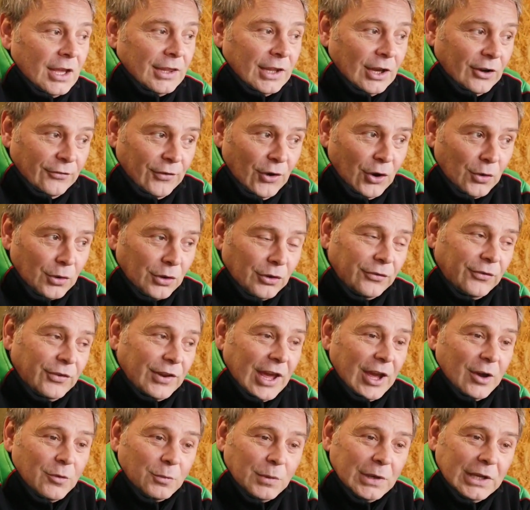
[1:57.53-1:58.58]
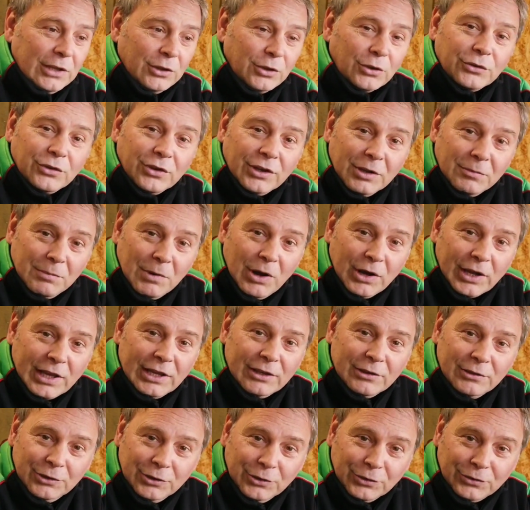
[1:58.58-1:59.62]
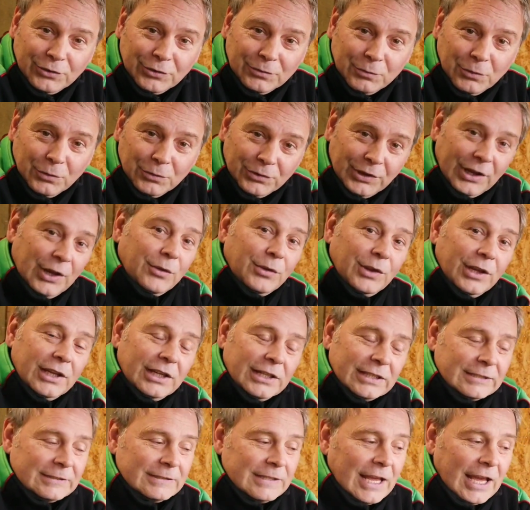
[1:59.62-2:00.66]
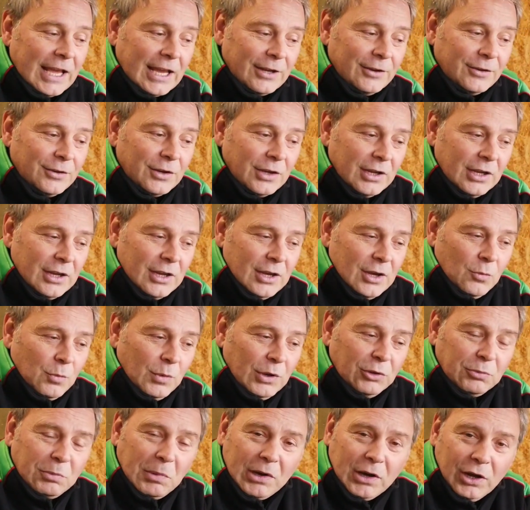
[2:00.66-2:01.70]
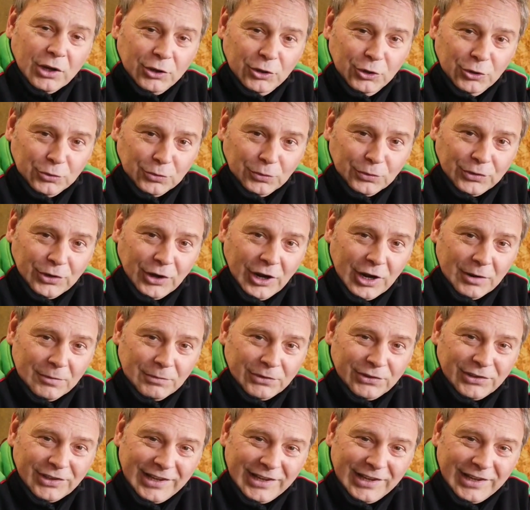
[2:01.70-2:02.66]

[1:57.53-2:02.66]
Now, following on from that, we looked at the market, looked at what was out there, and we spent our usual time